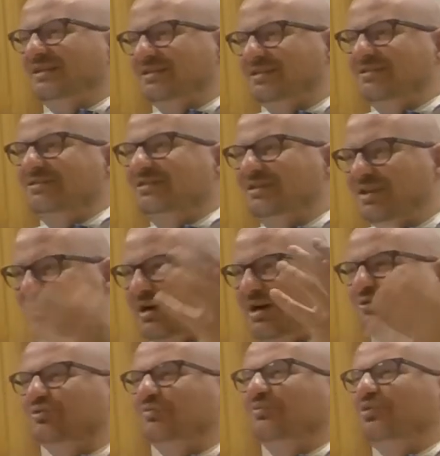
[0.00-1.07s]
and see
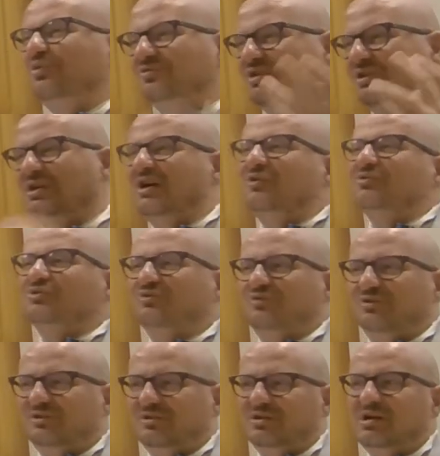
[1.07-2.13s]
how it moves and how you
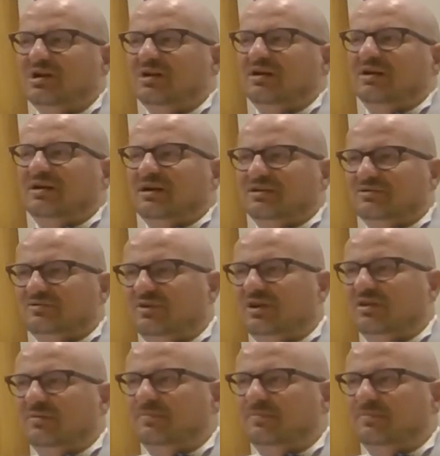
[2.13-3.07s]
feel as well.